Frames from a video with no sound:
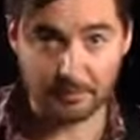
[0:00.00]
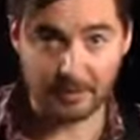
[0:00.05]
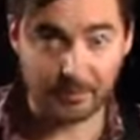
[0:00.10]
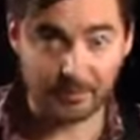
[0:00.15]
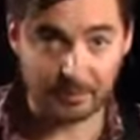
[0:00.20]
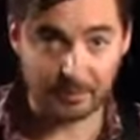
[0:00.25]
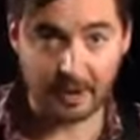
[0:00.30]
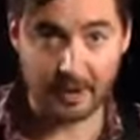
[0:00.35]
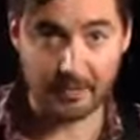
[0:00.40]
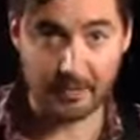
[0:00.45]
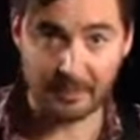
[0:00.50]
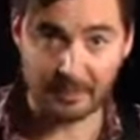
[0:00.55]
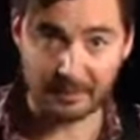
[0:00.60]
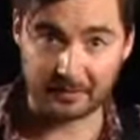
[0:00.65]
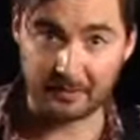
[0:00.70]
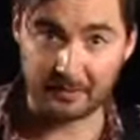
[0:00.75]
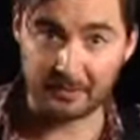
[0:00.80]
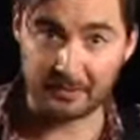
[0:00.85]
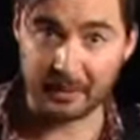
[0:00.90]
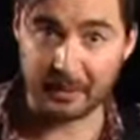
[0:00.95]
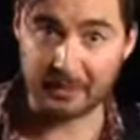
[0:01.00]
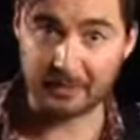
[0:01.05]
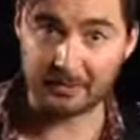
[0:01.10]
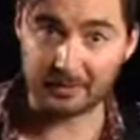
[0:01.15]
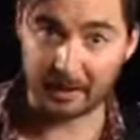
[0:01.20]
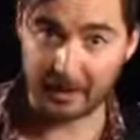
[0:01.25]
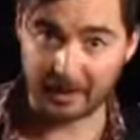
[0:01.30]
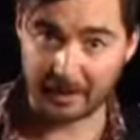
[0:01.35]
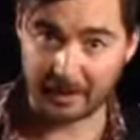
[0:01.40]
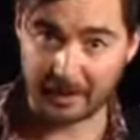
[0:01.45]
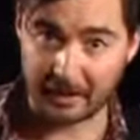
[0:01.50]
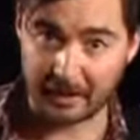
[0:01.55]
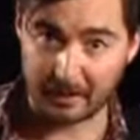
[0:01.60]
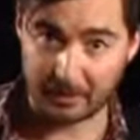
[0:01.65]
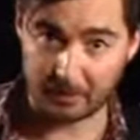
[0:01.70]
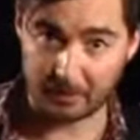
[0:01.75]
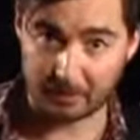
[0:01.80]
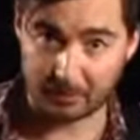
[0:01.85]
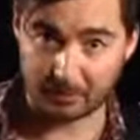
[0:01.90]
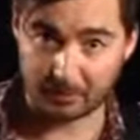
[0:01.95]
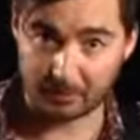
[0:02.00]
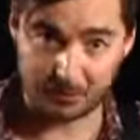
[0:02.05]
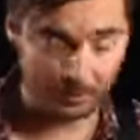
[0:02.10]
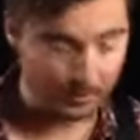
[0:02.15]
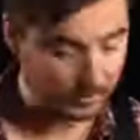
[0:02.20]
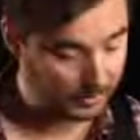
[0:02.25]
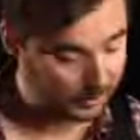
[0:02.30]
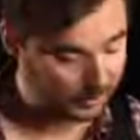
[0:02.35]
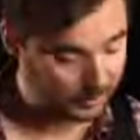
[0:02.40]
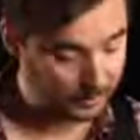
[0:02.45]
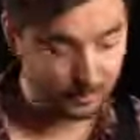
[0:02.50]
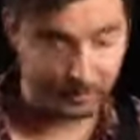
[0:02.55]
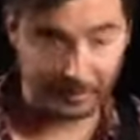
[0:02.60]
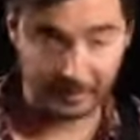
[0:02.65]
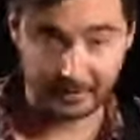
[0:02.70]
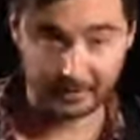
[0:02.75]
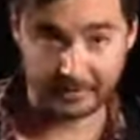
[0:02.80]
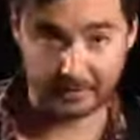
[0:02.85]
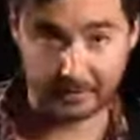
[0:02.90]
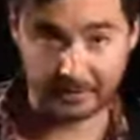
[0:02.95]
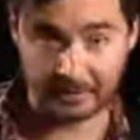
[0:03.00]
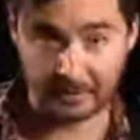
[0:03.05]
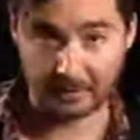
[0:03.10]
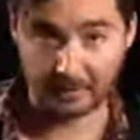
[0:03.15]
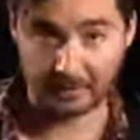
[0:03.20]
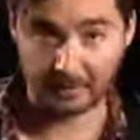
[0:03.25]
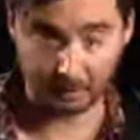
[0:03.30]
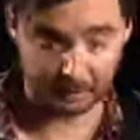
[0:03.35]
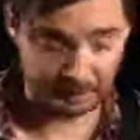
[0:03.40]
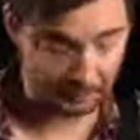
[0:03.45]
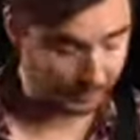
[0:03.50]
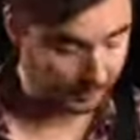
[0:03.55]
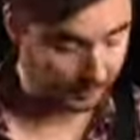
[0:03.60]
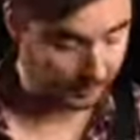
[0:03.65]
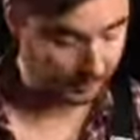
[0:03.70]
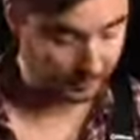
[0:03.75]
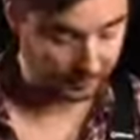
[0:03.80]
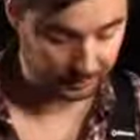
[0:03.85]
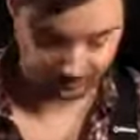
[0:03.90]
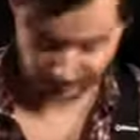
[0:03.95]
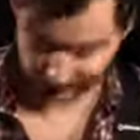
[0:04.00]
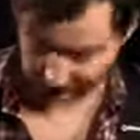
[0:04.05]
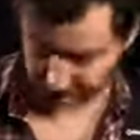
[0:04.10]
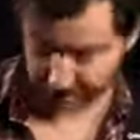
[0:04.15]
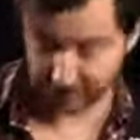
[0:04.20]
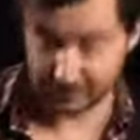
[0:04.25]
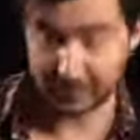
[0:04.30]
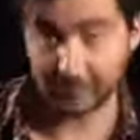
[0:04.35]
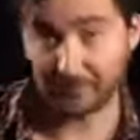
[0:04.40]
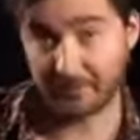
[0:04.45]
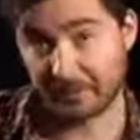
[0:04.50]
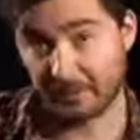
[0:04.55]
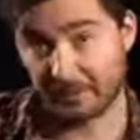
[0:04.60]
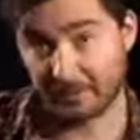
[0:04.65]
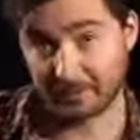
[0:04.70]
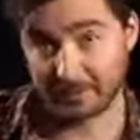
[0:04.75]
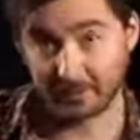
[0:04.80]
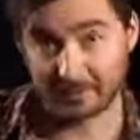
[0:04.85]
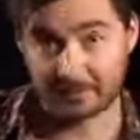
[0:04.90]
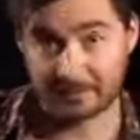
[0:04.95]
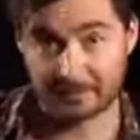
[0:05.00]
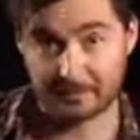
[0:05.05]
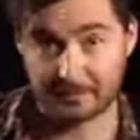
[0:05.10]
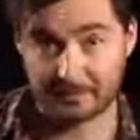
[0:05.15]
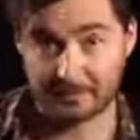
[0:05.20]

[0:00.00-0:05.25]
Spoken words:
vibrate the pitch up and down while singing or holding a note. Something like this.